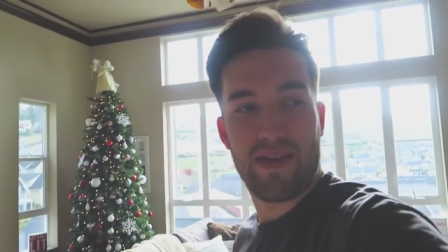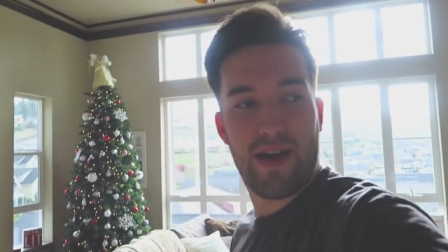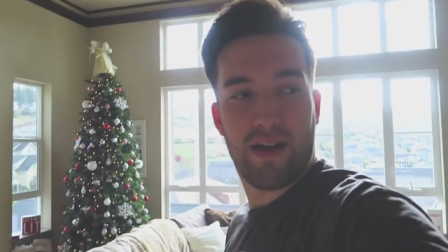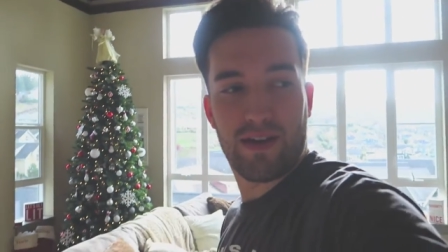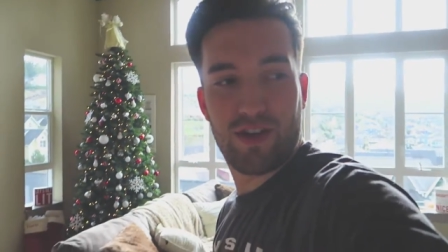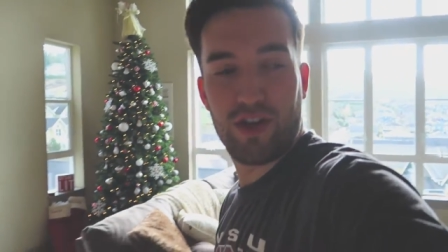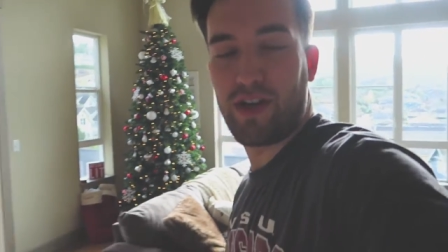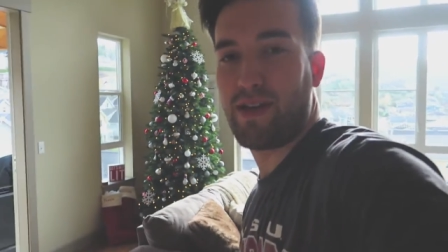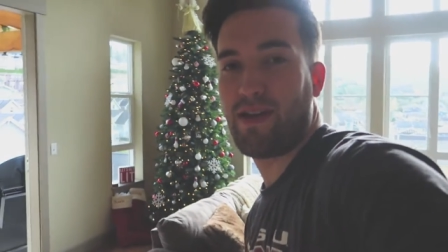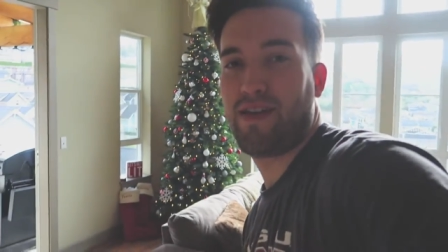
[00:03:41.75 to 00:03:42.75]
the uh,
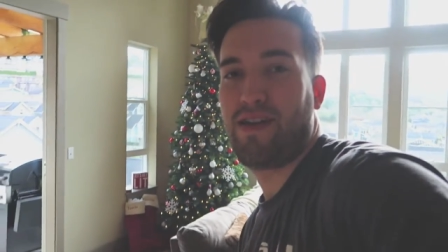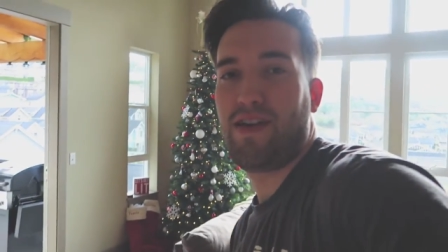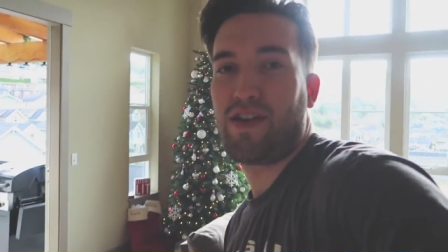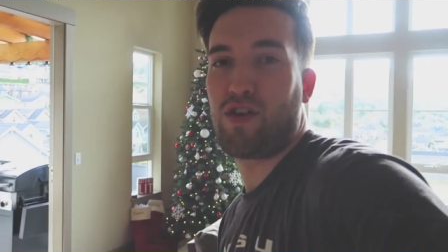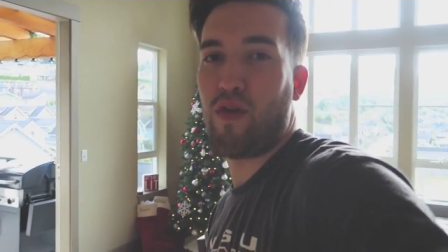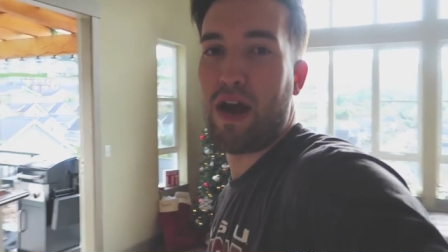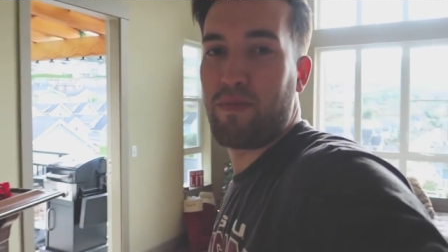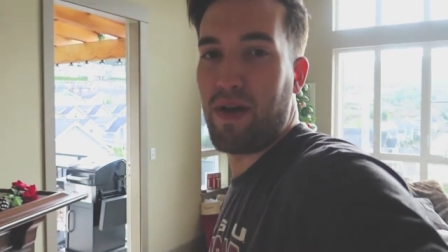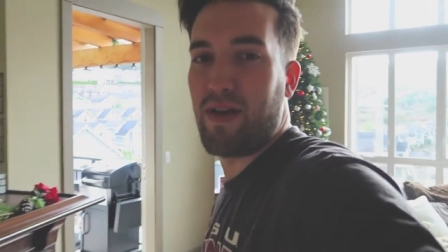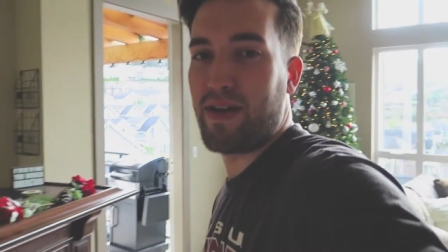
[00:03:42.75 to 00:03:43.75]
good
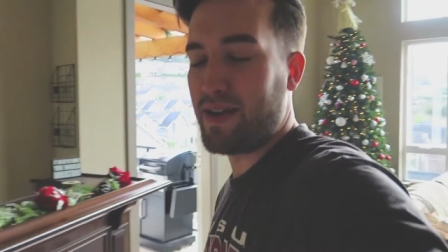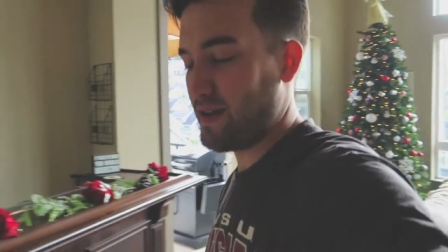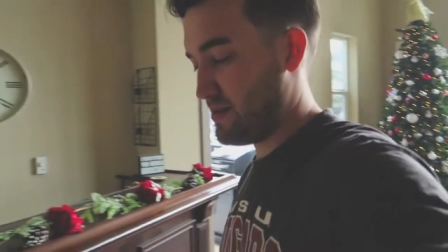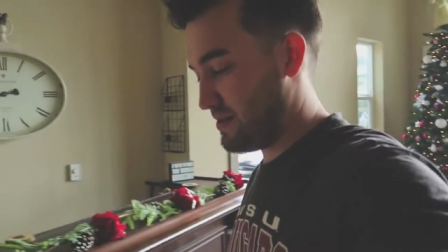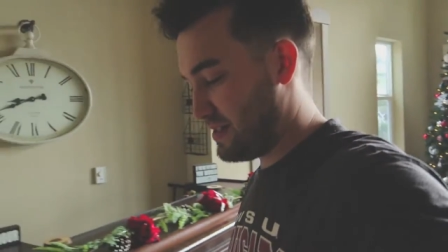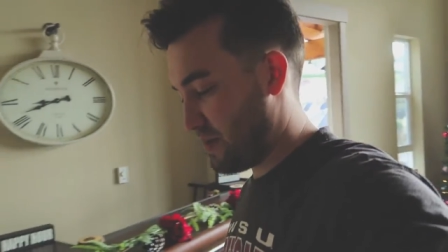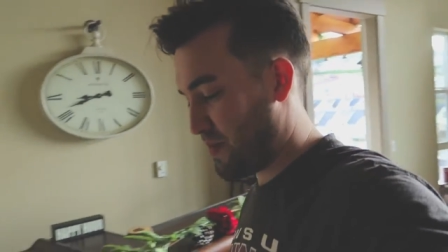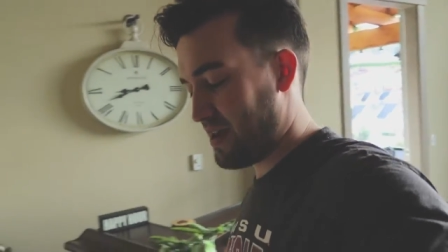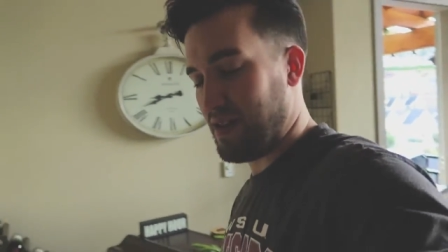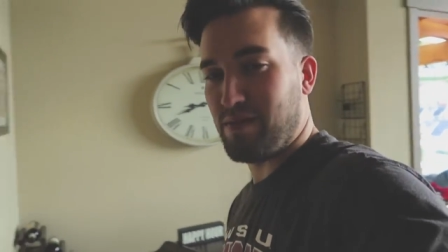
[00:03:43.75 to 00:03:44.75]
cranberry
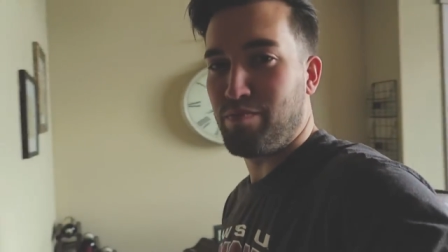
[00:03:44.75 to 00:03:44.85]
dipping